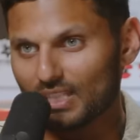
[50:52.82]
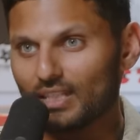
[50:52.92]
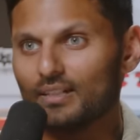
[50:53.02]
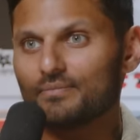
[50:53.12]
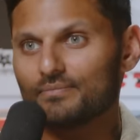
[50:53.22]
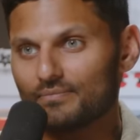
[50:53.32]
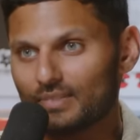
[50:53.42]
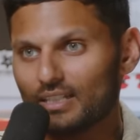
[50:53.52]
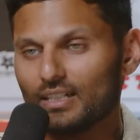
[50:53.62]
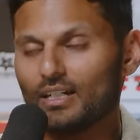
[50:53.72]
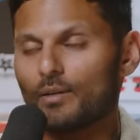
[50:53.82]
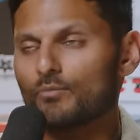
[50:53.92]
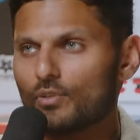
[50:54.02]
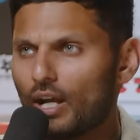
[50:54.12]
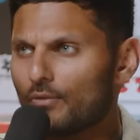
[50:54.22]
Yeah, yeah.
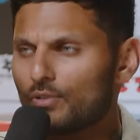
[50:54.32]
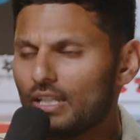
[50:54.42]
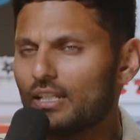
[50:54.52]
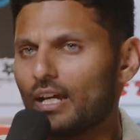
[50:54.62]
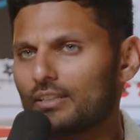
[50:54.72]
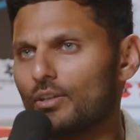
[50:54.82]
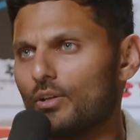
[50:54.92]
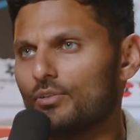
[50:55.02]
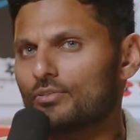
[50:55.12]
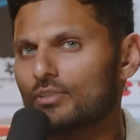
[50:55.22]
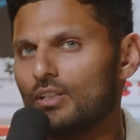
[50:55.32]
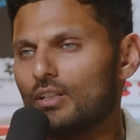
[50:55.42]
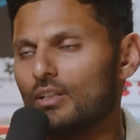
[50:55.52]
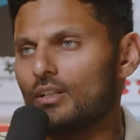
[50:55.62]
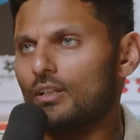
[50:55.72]
I'm re- I really like those
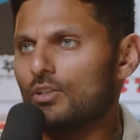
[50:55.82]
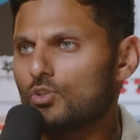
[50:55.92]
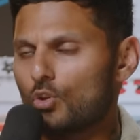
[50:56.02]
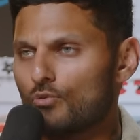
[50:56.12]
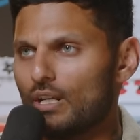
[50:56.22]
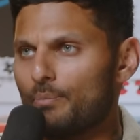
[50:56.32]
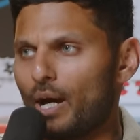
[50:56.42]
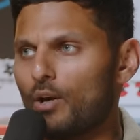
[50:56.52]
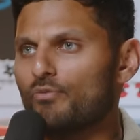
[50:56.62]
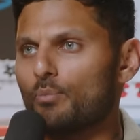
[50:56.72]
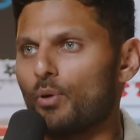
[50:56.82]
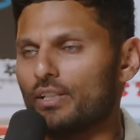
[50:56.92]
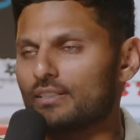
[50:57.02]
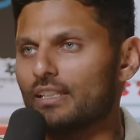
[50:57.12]
two really powerful points.